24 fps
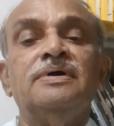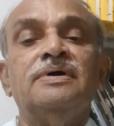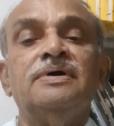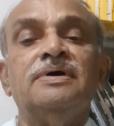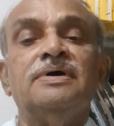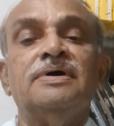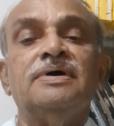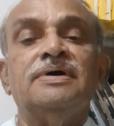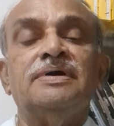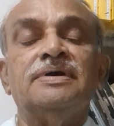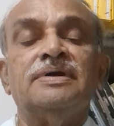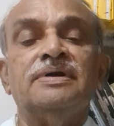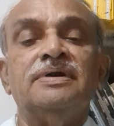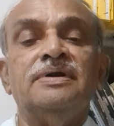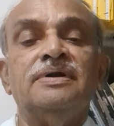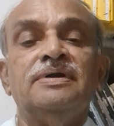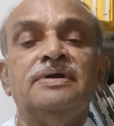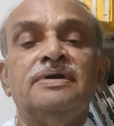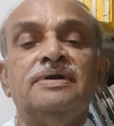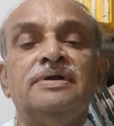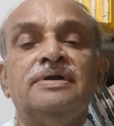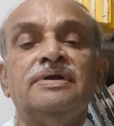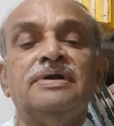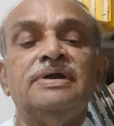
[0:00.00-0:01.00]
or
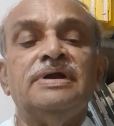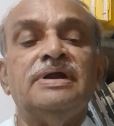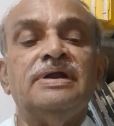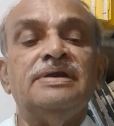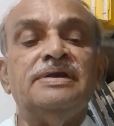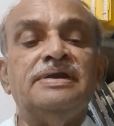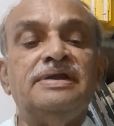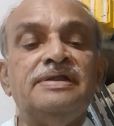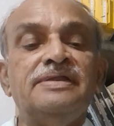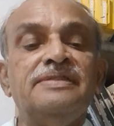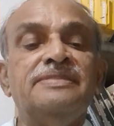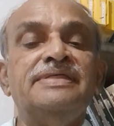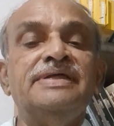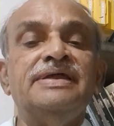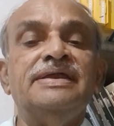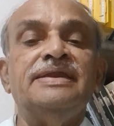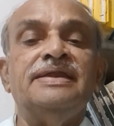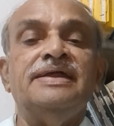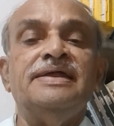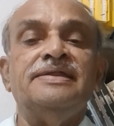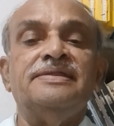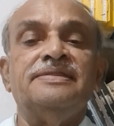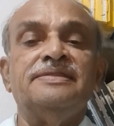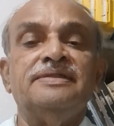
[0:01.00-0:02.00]

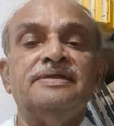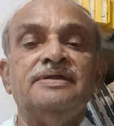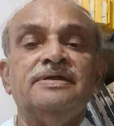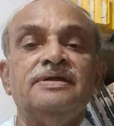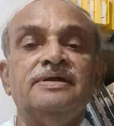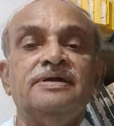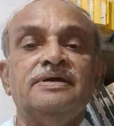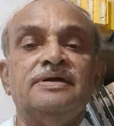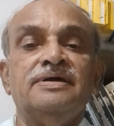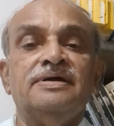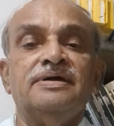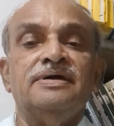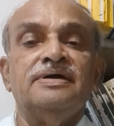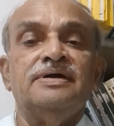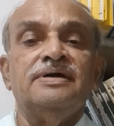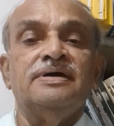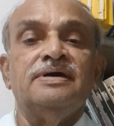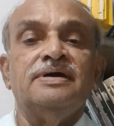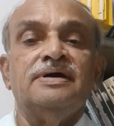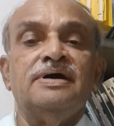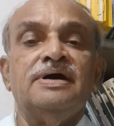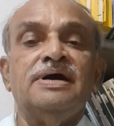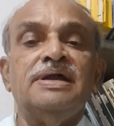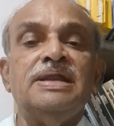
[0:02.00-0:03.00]
dizziness
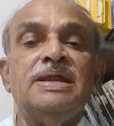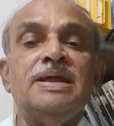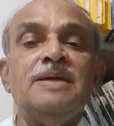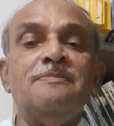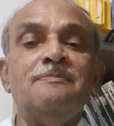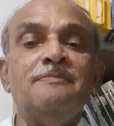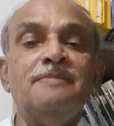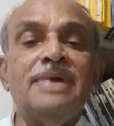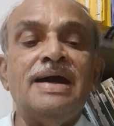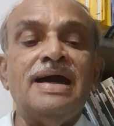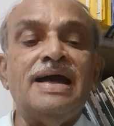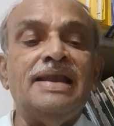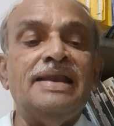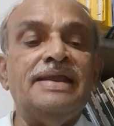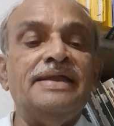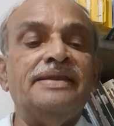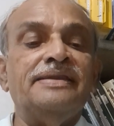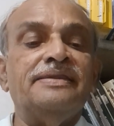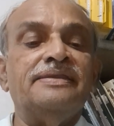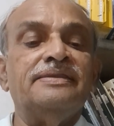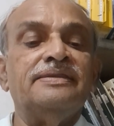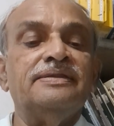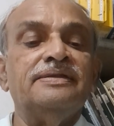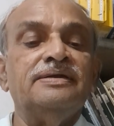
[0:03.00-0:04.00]
or
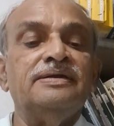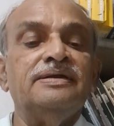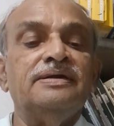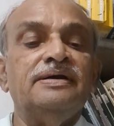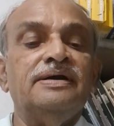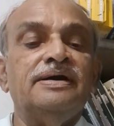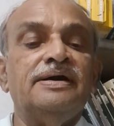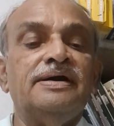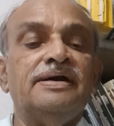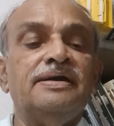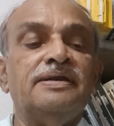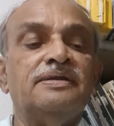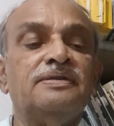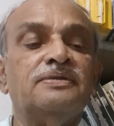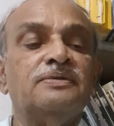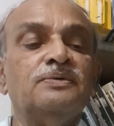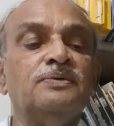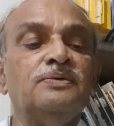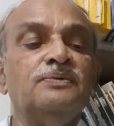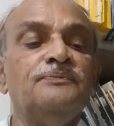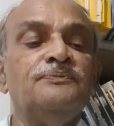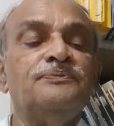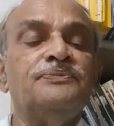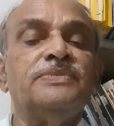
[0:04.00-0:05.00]
imbalance, and
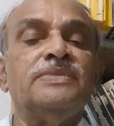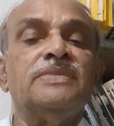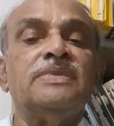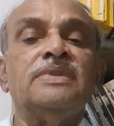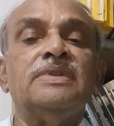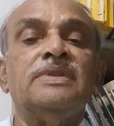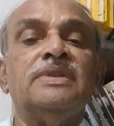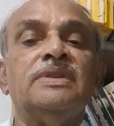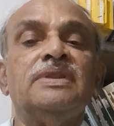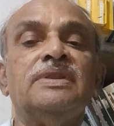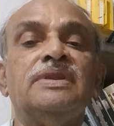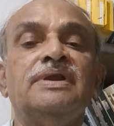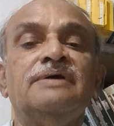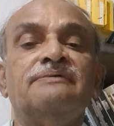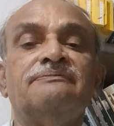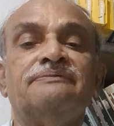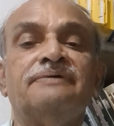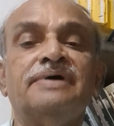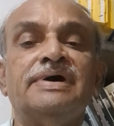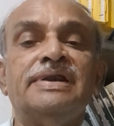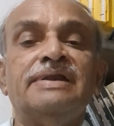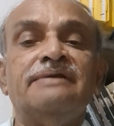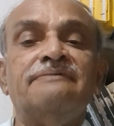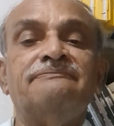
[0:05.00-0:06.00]
so they
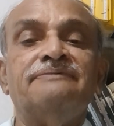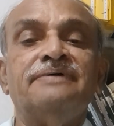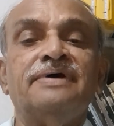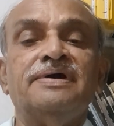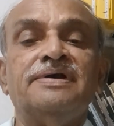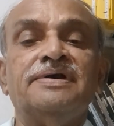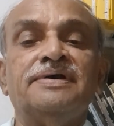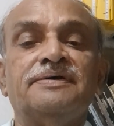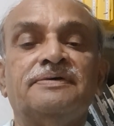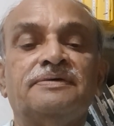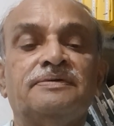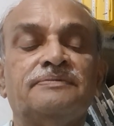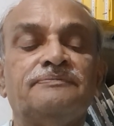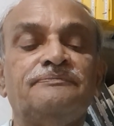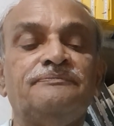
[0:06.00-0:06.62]
fall down.